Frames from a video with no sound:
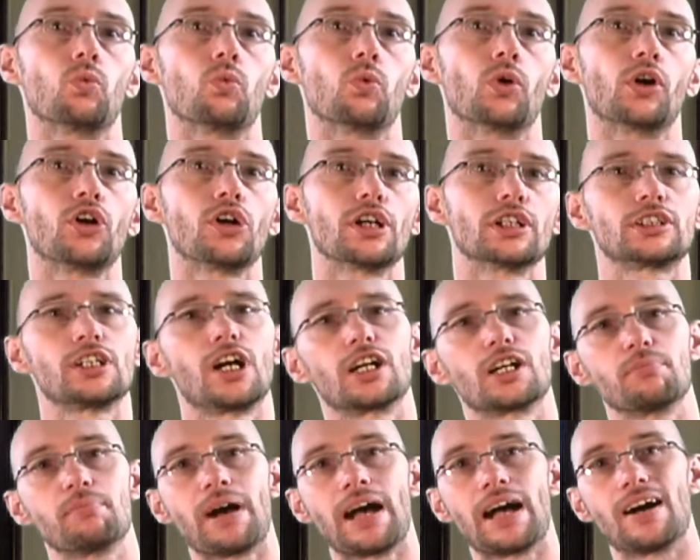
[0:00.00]
We're going to talk
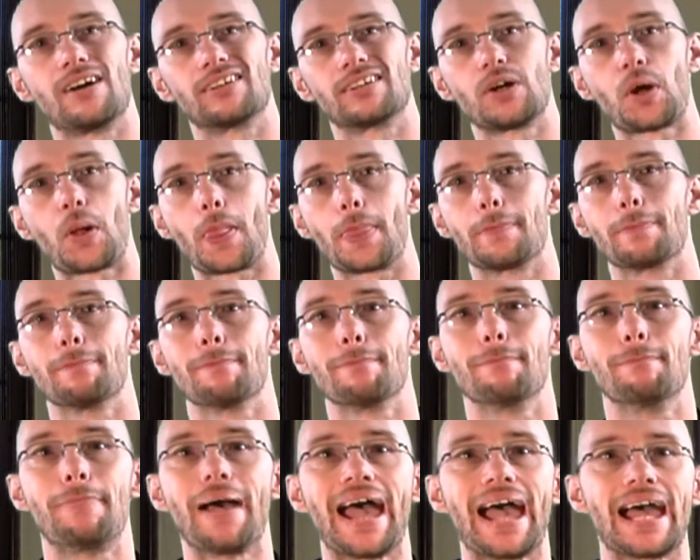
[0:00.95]
about
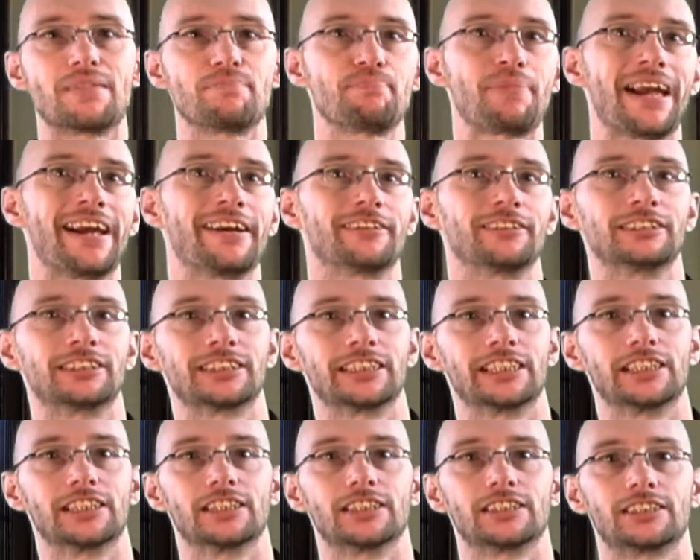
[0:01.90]
bad
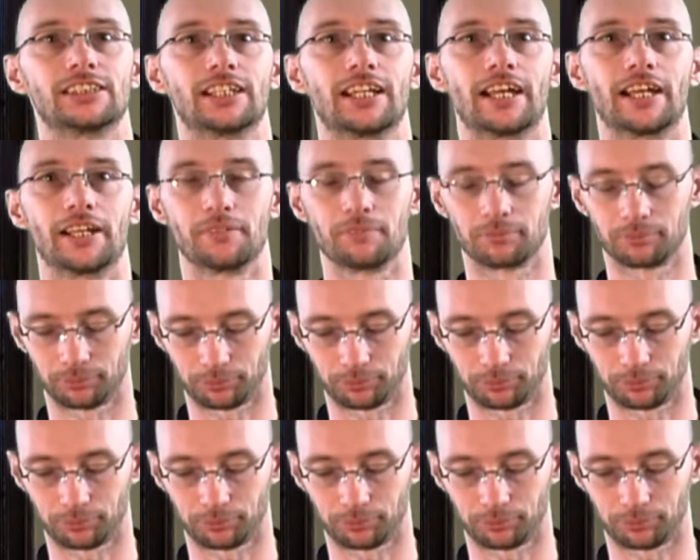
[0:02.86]
parenting today.